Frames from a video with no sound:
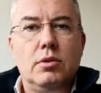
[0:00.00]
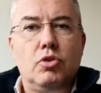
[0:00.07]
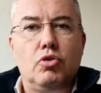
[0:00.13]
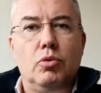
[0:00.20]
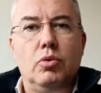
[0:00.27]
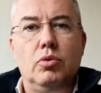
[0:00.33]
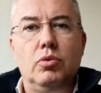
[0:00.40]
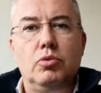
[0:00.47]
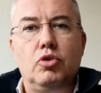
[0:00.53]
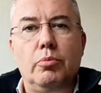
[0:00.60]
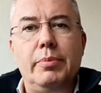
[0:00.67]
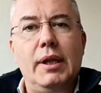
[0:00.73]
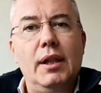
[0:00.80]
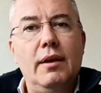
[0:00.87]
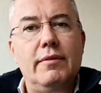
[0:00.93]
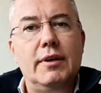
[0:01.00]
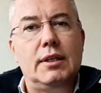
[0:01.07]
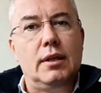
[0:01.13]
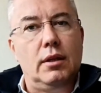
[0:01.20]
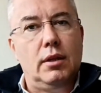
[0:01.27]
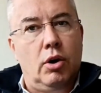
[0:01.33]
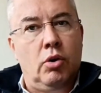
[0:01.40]
to be leave it
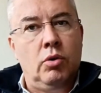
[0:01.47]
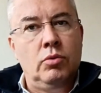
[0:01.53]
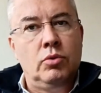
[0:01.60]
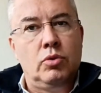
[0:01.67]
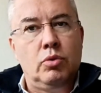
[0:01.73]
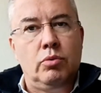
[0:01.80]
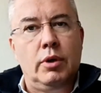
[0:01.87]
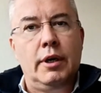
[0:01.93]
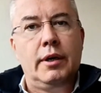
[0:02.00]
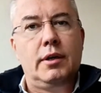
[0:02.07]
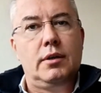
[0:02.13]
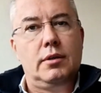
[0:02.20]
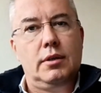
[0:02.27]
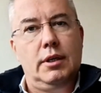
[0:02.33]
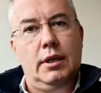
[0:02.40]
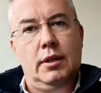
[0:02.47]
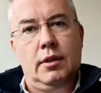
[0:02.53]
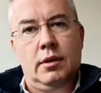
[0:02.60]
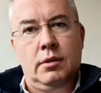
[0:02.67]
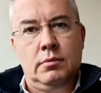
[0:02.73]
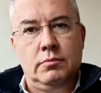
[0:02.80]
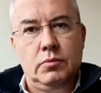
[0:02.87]
alone, to work in
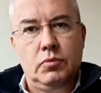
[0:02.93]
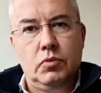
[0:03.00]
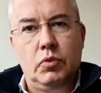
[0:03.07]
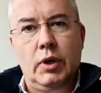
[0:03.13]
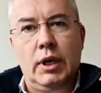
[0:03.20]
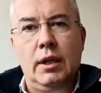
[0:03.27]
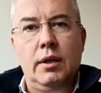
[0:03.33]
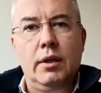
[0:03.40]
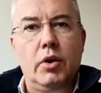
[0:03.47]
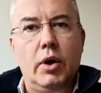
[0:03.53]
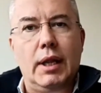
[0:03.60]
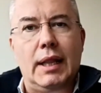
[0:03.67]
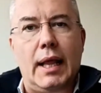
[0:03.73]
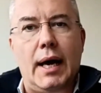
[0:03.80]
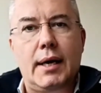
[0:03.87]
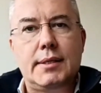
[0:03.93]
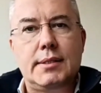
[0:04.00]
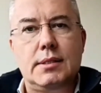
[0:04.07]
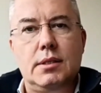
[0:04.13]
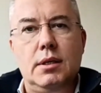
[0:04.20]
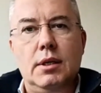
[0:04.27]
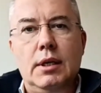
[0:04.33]
a really
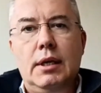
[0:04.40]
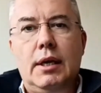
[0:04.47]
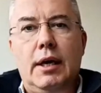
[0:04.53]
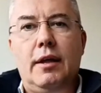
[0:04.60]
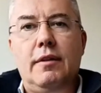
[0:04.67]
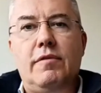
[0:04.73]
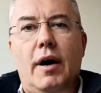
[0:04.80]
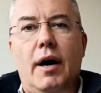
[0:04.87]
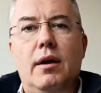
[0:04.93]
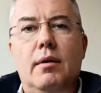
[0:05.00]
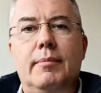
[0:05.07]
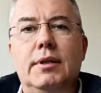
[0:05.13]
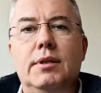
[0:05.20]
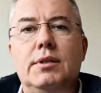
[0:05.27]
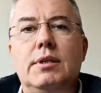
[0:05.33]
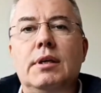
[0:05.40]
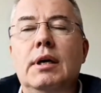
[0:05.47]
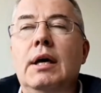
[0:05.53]
relaxed environment,